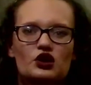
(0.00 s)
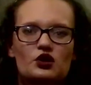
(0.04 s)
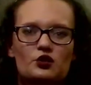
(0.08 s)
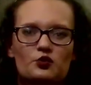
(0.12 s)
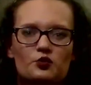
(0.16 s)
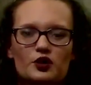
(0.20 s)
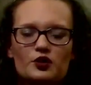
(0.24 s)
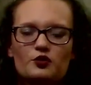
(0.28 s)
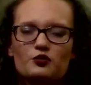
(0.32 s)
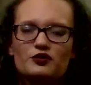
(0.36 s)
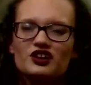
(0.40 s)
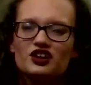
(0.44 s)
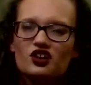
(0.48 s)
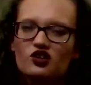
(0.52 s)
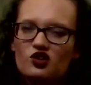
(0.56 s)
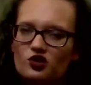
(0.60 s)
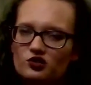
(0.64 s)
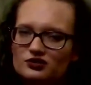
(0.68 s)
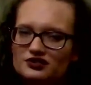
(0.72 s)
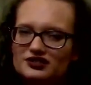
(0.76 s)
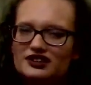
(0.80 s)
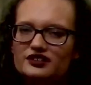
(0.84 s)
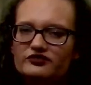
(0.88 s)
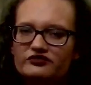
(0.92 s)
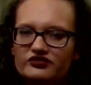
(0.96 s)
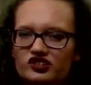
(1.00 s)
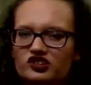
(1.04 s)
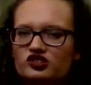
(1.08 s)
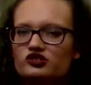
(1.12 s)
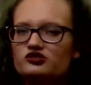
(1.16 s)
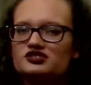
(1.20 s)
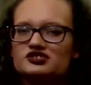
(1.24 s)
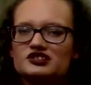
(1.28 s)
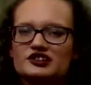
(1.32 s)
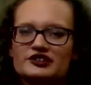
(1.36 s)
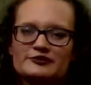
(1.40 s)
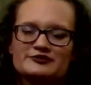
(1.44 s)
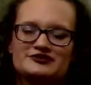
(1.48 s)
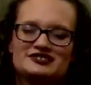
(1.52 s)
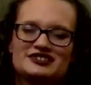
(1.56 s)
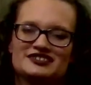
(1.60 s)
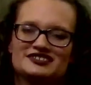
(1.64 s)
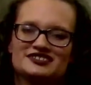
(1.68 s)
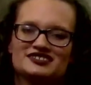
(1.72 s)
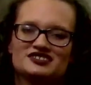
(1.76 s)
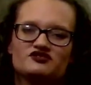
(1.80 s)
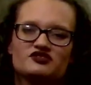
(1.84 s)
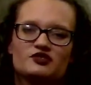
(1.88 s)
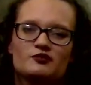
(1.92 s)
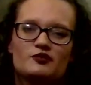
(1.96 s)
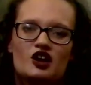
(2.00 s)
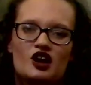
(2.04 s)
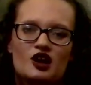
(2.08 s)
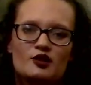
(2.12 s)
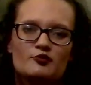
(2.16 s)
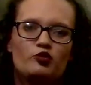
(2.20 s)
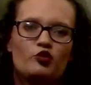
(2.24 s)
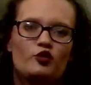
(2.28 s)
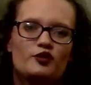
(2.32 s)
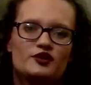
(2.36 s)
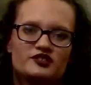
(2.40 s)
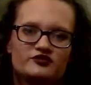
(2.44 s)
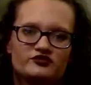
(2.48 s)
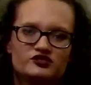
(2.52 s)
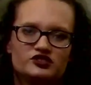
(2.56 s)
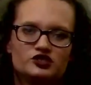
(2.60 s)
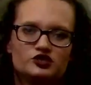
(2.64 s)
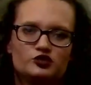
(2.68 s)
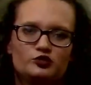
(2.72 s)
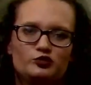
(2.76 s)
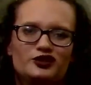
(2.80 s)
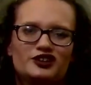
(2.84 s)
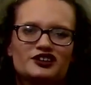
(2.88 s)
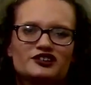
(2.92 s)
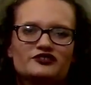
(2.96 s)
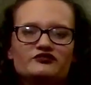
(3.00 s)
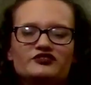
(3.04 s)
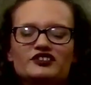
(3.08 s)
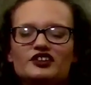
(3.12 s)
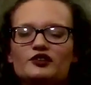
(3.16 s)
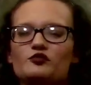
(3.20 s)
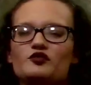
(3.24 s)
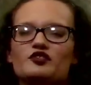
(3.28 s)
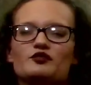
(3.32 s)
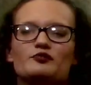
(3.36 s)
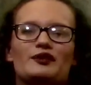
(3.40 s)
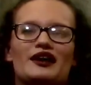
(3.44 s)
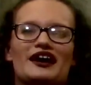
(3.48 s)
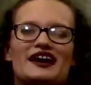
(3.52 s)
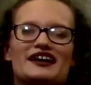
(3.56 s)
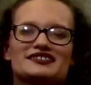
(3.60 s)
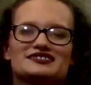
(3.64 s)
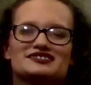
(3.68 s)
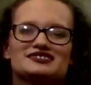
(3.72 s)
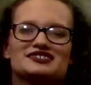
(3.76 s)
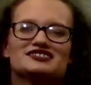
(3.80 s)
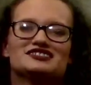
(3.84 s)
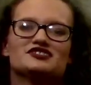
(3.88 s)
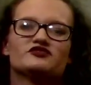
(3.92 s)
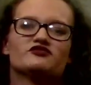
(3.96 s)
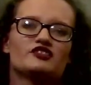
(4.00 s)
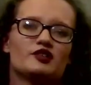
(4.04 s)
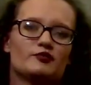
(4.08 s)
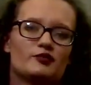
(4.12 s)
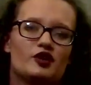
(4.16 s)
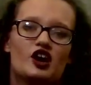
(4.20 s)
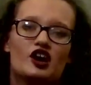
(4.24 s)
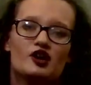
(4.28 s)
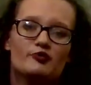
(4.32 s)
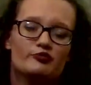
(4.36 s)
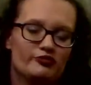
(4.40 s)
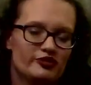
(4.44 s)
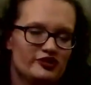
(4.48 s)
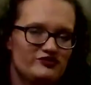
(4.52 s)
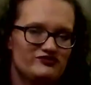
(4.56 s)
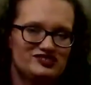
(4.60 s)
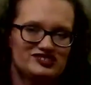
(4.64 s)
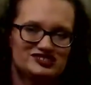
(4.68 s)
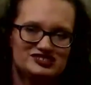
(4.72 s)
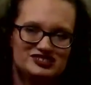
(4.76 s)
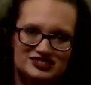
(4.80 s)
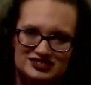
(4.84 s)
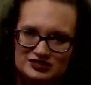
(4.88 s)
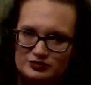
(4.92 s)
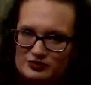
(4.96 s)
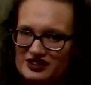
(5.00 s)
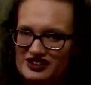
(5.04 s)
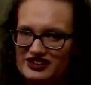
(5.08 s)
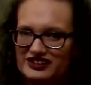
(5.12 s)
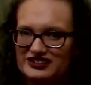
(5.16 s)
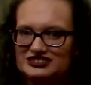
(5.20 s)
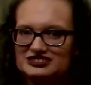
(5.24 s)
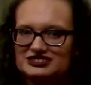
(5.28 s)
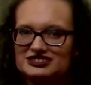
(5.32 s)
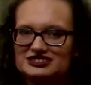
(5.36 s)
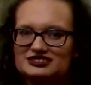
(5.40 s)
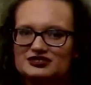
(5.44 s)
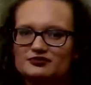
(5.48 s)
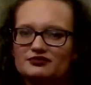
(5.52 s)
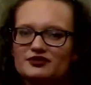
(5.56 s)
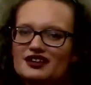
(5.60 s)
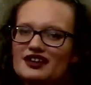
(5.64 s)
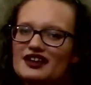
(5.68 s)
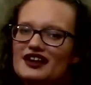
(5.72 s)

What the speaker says: When we only view circumstances from our point of view, we are filled with biases from our previous experiences.